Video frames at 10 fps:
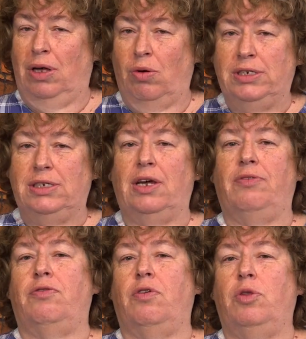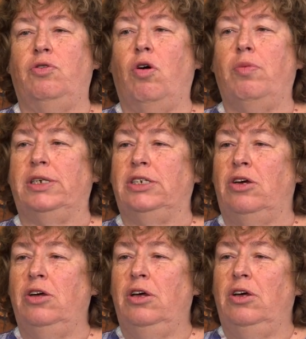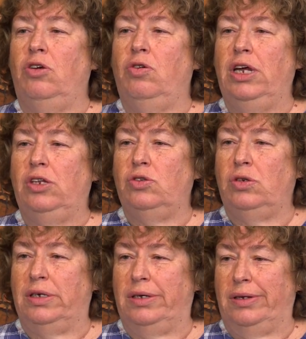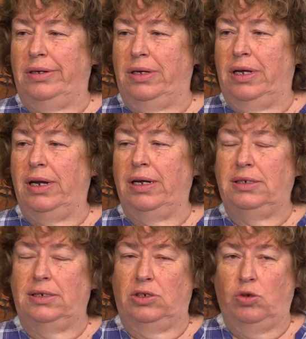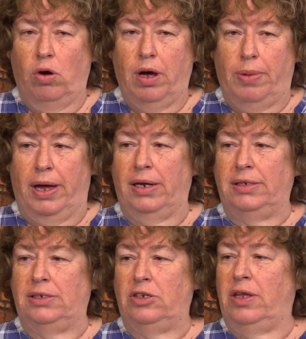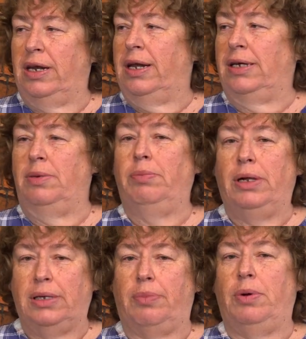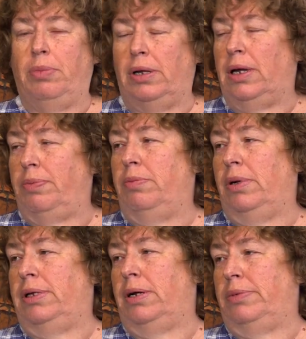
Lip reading: They also suffer from the trauma. So you need to kill it, talk about it, so that it doesn't build up and build up and build up.